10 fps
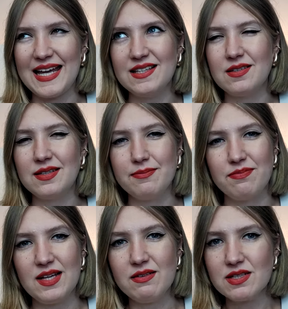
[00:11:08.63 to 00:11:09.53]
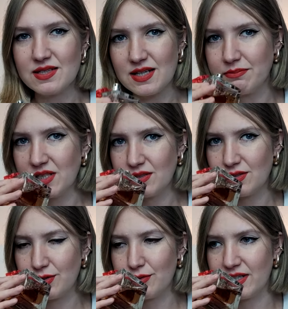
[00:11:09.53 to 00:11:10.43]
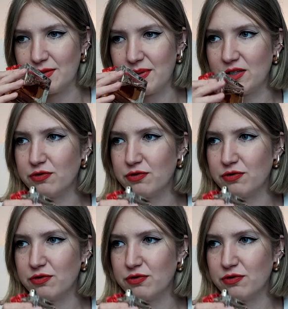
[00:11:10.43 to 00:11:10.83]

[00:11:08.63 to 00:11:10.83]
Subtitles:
And there is something to it,